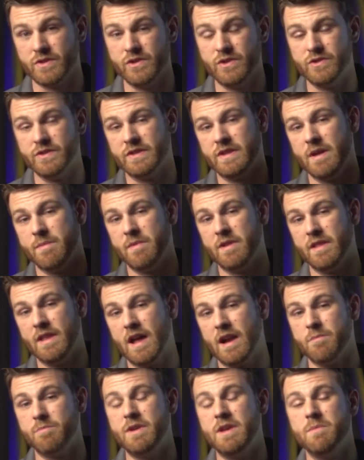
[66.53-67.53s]
are using them and a
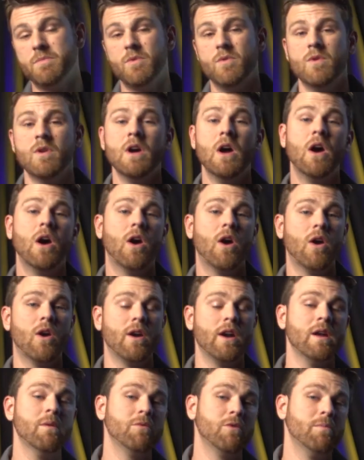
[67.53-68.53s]
lot of people are
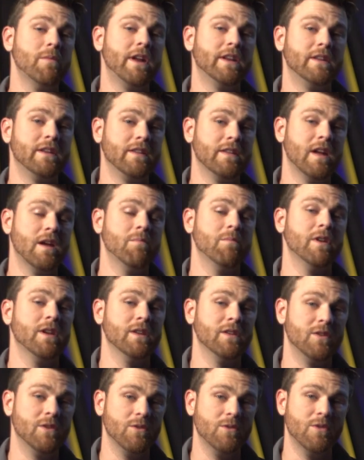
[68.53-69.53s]
implementing them
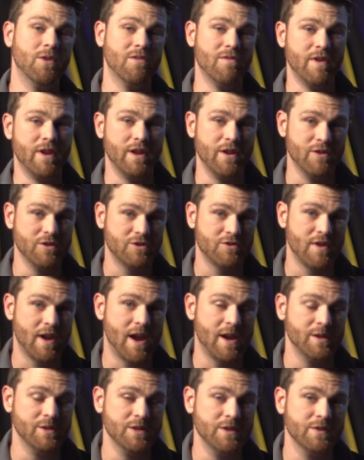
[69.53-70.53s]
into their video
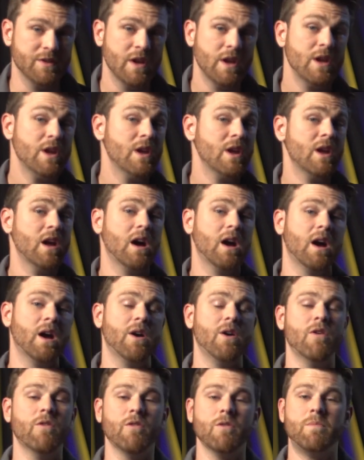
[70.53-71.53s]
strategies. Uh,
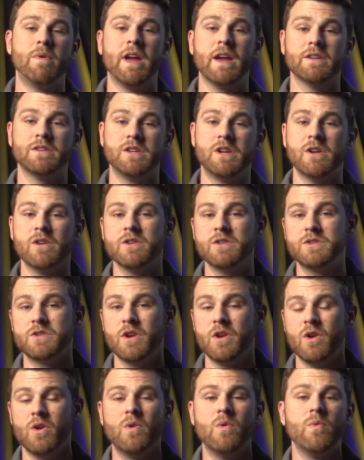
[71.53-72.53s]
over the past year or
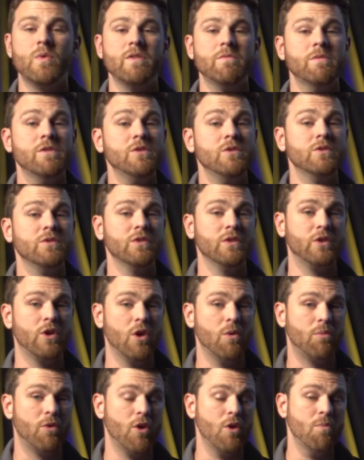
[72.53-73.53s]
so, we've been using the
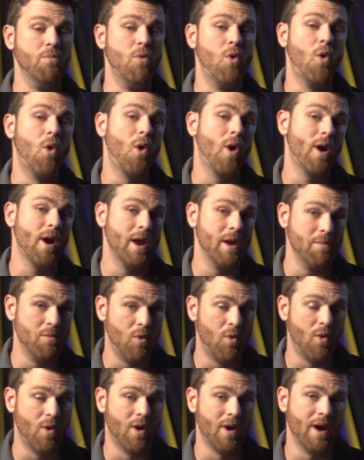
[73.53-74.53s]
GoPro more and
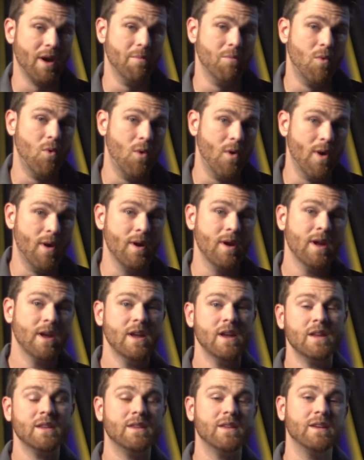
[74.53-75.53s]
more and more
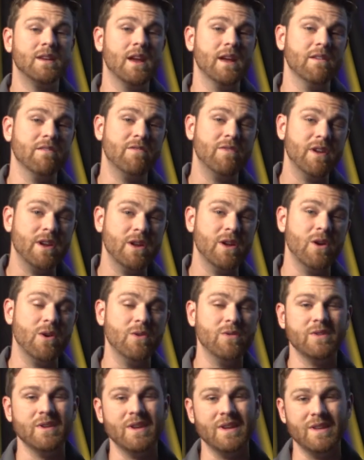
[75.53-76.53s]
to get
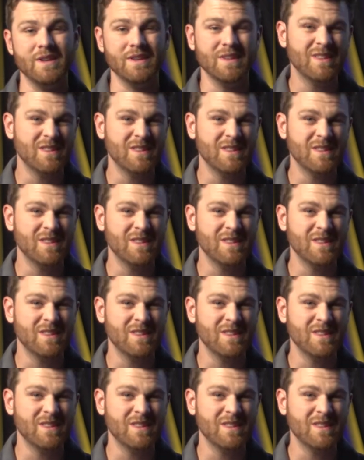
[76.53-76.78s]
videos in